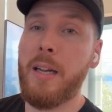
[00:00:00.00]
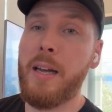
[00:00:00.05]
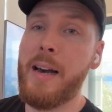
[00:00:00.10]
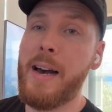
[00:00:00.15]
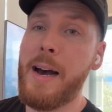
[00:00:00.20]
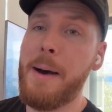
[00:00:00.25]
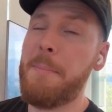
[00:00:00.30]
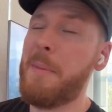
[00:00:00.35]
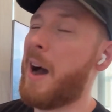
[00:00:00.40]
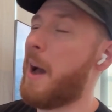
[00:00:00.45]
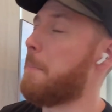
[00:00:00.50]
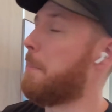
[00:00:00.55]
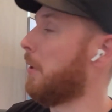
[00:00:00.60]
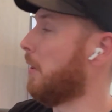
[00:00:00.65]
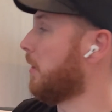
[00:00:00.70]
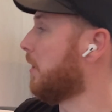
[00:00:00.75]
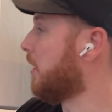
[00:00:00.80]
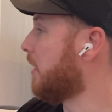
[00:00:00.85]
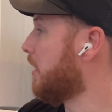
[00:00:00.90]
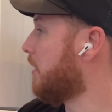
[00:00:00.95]
I
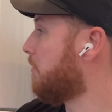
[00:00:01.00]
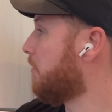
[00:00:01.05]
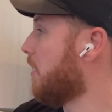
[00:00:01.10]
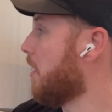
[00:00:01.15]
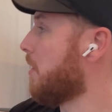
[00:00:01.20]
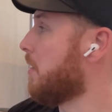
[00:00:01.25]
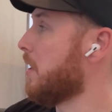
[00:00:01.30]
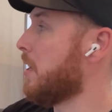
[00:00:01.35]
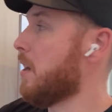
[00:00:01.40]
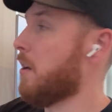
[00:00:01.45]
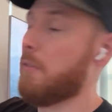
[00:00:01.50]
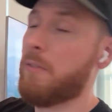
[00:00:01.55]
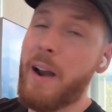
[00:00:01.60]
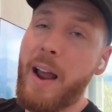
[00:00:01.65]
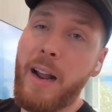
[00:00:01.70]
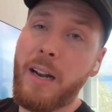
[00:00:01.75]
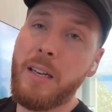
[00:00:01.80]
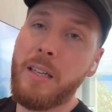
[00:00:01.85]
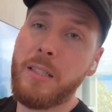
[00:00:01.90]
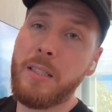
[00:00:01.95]
believe the
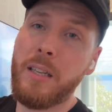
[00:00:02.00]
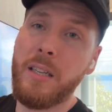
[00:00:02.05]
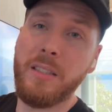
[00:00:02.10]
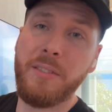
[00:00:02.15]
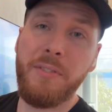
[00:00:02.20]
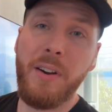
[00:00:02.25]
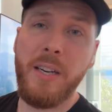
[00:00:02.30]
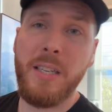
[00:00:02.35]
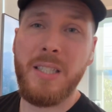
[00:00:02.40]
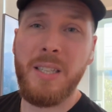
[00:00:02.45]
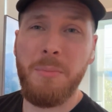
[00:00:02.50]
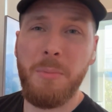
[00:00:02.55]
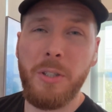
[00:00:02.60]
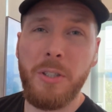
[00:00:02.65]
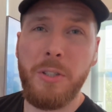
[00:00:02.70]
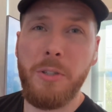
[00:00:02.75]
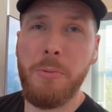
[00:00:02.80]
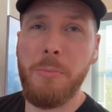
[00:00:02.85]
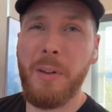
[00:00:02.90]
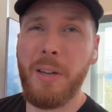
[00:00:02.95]
Arachnus is very similar
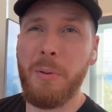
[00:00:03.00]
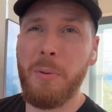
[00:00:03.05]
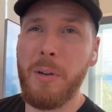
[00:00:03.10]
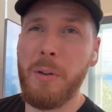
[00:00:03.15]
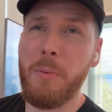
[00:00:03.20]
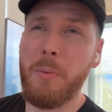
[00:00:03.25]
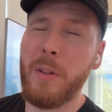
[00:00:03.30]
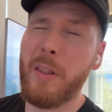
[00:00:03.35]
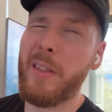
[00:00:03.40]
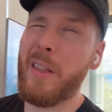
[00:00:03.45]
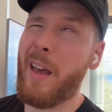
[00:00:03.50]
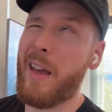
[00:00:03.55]
to Ubiquiti with,